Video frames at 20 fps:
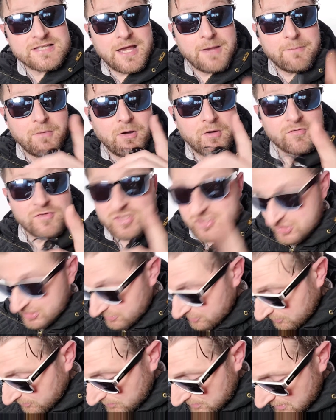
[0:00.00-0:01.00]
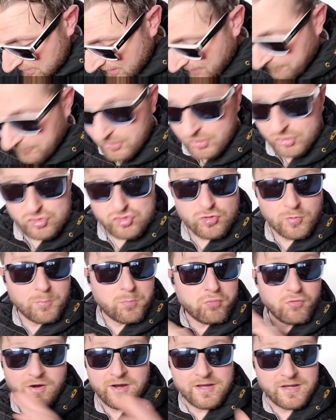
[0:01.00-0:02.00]
time on this channel. I'm going to jump
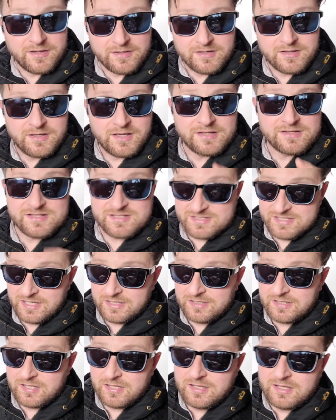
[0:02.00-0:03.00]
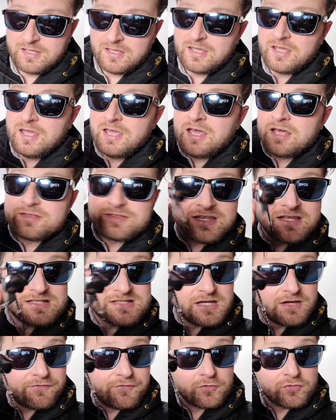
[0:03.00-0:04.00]
right in and say these
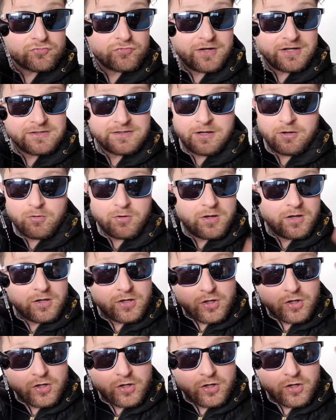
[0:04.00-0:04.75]
earphones right now,